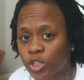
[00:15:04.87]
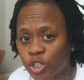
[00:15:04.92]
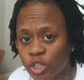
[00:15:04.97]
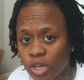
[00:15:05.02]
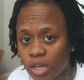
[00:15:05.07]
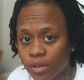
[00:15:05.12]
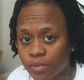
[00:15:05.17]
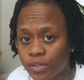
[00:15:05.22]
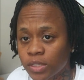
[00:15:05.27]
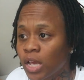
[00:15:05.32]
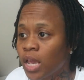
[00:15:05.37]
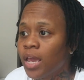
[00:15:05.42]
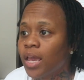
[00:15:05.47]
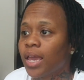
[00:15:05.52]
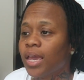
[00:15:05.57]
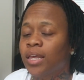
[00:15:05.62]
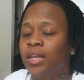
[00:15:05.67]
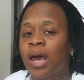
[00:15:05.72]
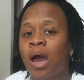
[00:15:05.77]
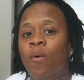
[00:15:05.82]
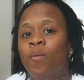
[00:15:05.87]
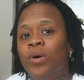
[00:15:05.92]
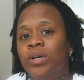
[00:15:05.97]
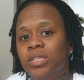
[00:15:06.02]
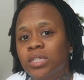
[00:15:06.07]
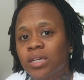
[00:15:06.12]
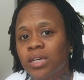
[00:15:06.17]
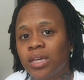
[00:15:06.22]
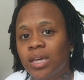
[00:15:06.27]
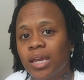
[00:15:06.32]
shifts and I
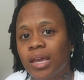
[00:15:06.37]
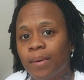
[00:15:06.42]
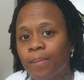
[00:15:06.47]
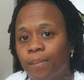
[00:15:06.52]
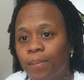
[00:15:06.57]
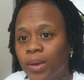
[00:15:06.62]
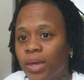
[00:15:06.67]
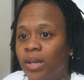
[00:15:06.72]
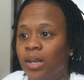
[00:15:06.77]
wasn't getting,